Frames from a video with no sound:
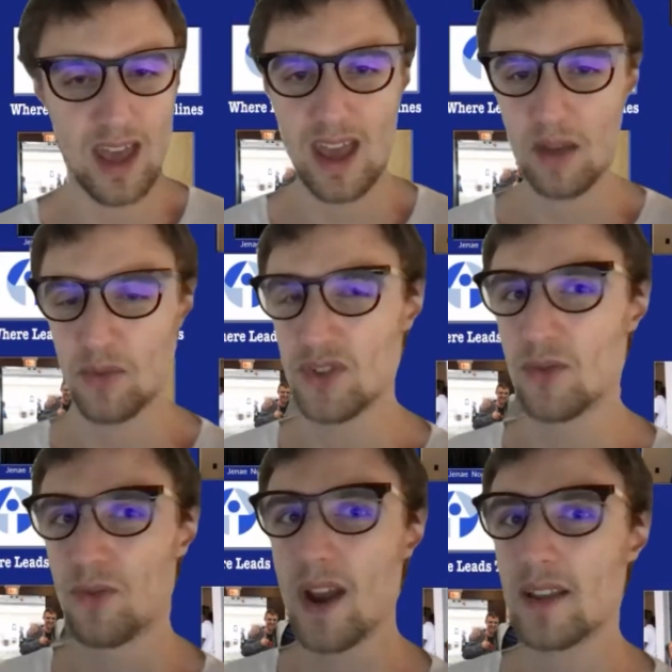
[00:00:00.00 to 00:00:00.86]
and was
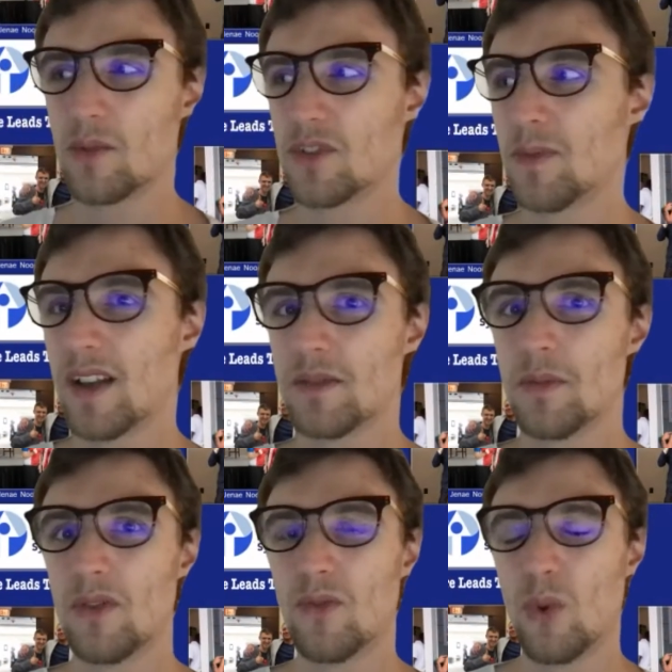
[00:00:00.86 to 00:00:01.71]
directly
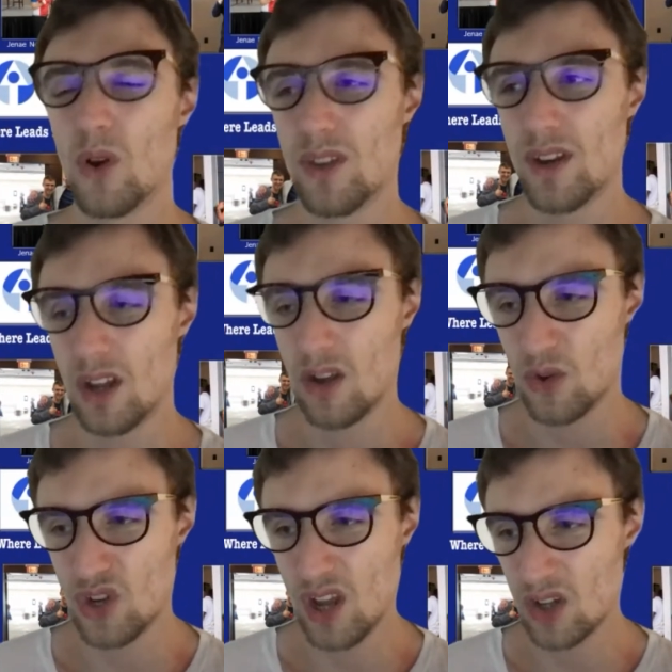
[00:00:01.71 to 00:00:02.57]
responsible for the
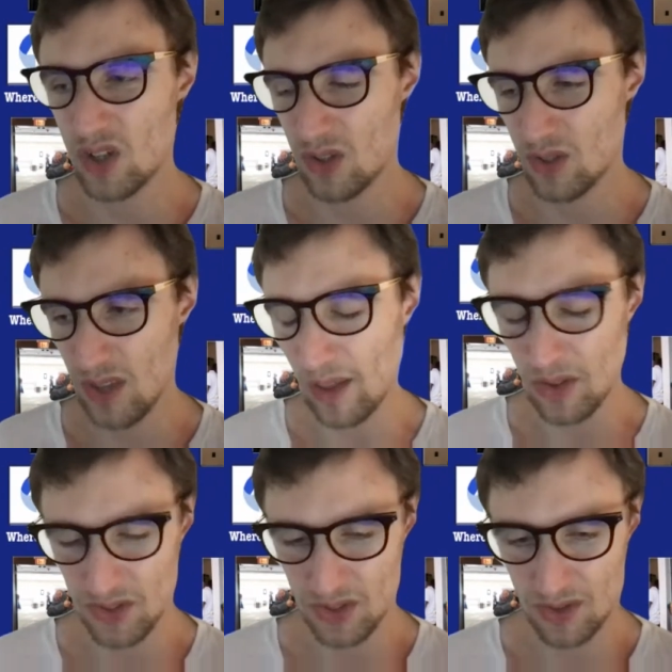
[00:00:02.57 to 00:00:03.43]
negotiation
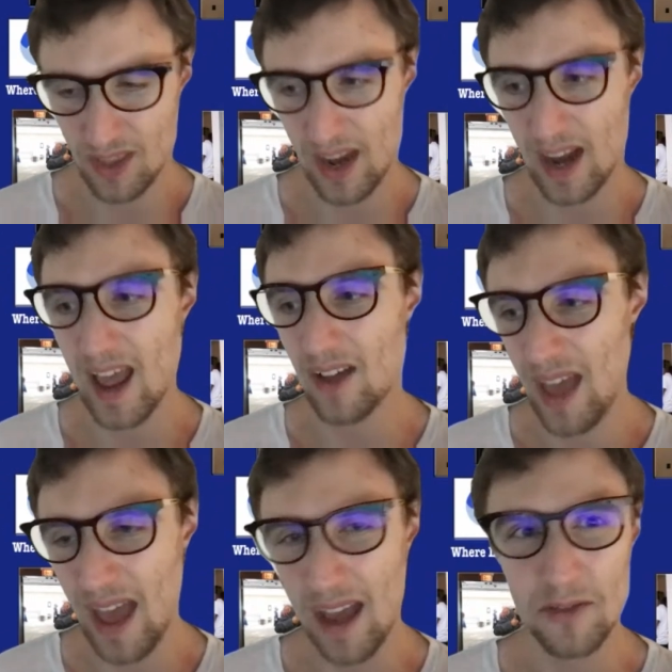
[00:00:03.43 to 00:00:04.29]
skills that I
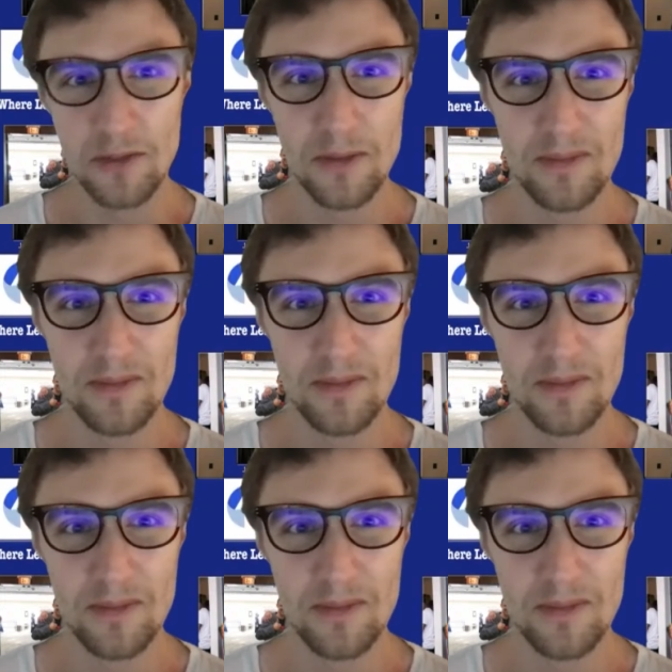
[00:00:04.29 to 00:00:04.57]
now have.